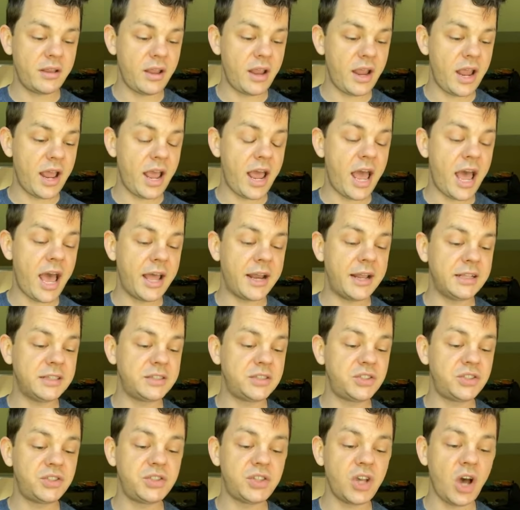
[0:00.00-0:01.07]
had it
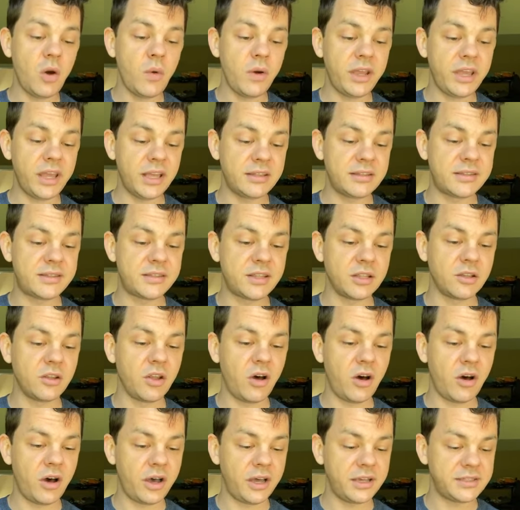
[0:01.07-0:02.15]
so against the
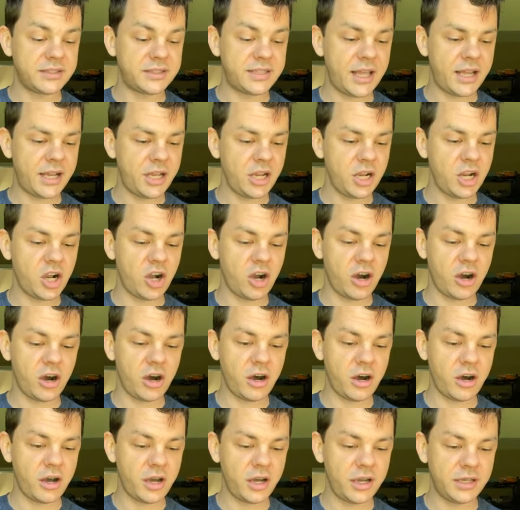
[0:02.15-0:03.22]
laws that it
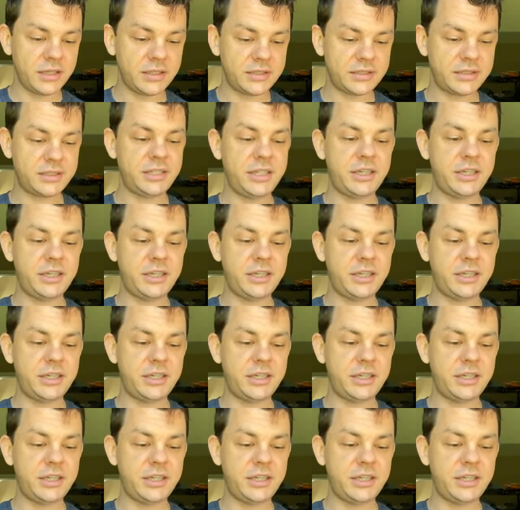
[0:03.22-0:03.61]
cost,